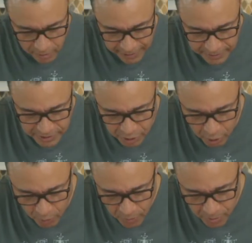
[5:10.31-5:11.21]
right,
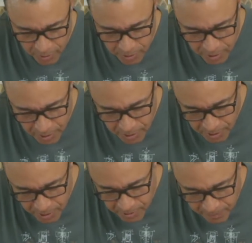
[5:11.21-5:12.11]
so
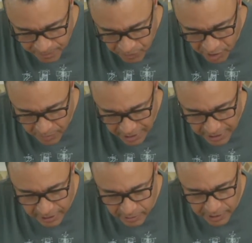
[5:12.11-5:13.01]

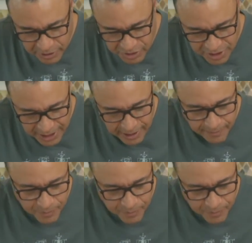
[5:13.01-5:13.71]
get a little bit aside.